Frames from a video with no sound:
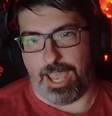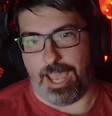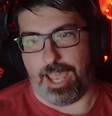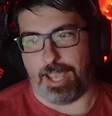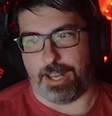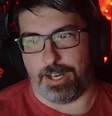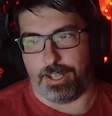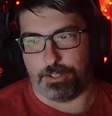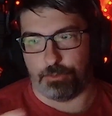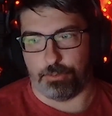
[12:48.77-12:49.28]

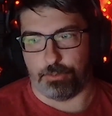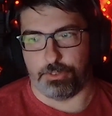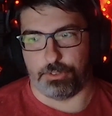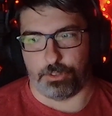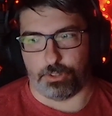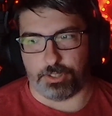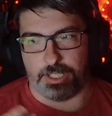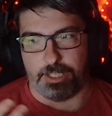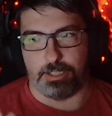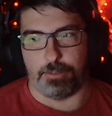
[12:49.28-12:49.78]
And as a
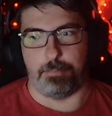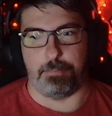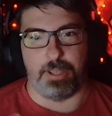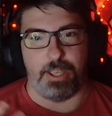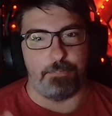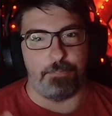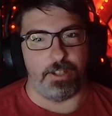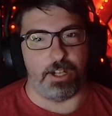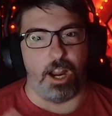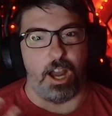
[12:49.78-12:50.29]
result, he's a
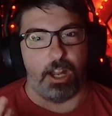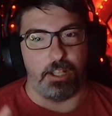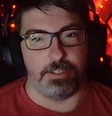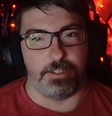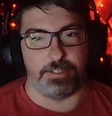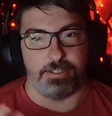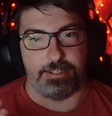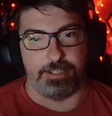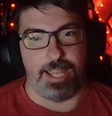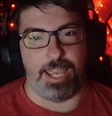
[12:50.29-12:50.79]
bit of an
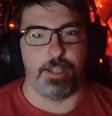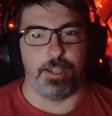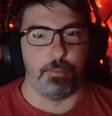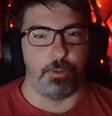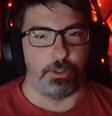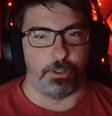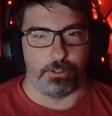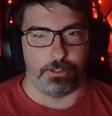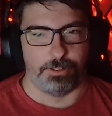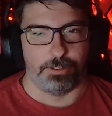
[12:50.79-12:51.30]

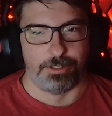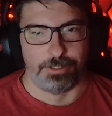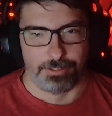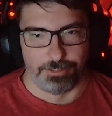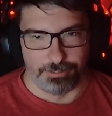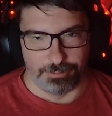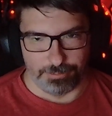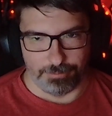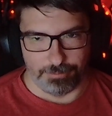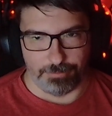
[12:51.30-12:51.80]
unstable
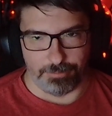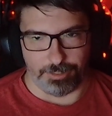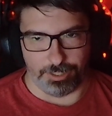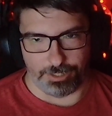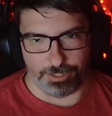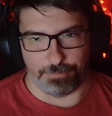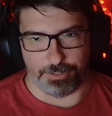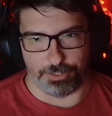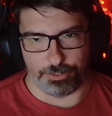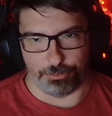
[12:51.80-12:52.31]

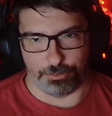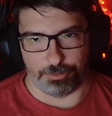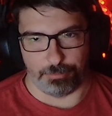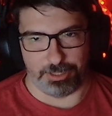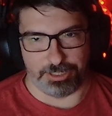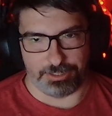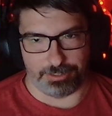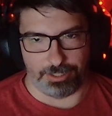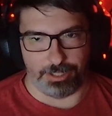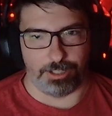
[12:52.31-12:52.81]
individual to
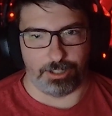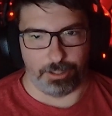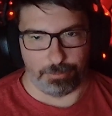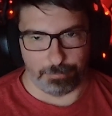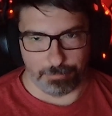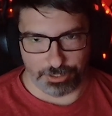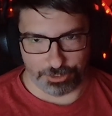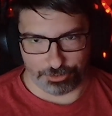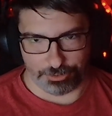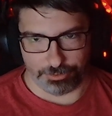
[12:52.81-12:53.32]
be sending
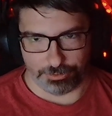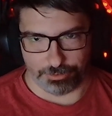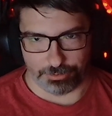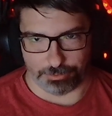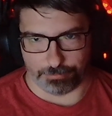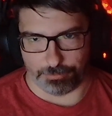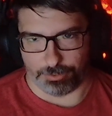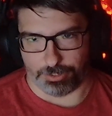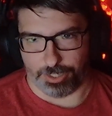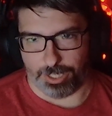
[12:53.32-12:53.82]
on
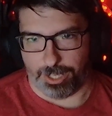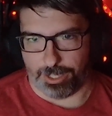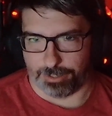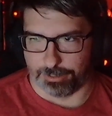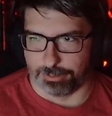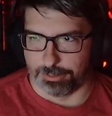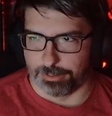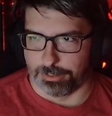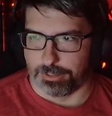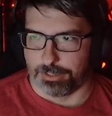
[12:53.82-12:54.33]
missions for that.
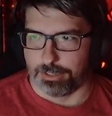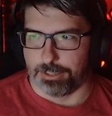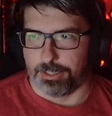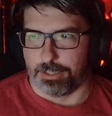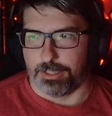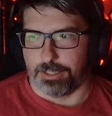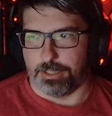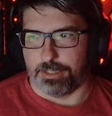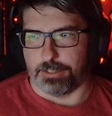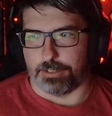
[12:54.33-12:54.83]

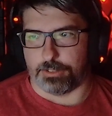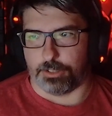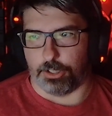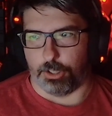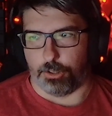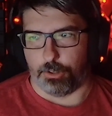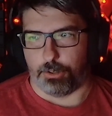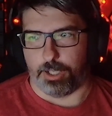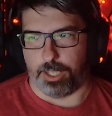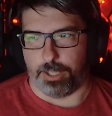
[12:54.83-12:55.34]

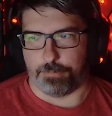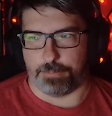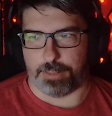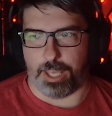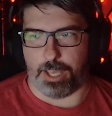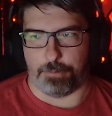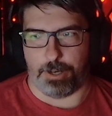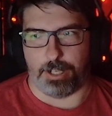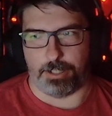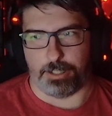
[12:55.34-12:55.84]
So if
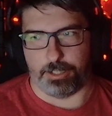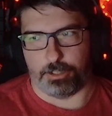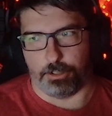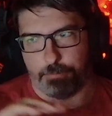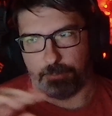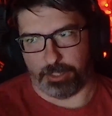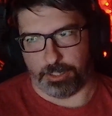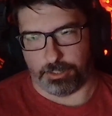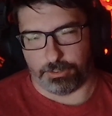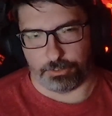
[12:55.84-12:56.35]
they ever had to deal
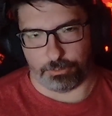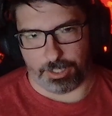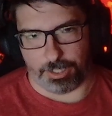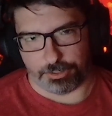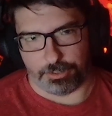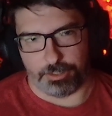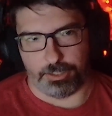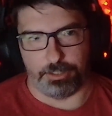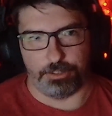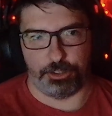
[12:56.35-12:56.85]
with
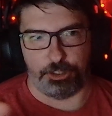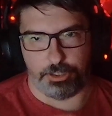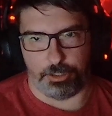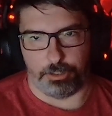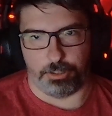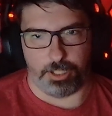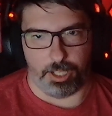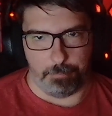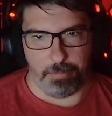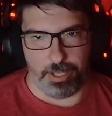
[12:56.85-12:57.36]
insurrectionists,
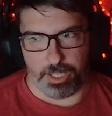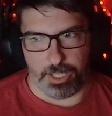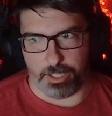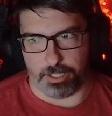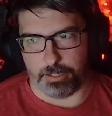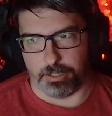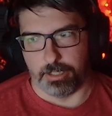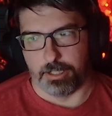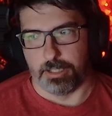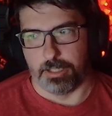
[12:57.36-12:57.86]
she'd come
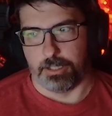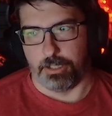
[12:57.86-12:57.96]
in.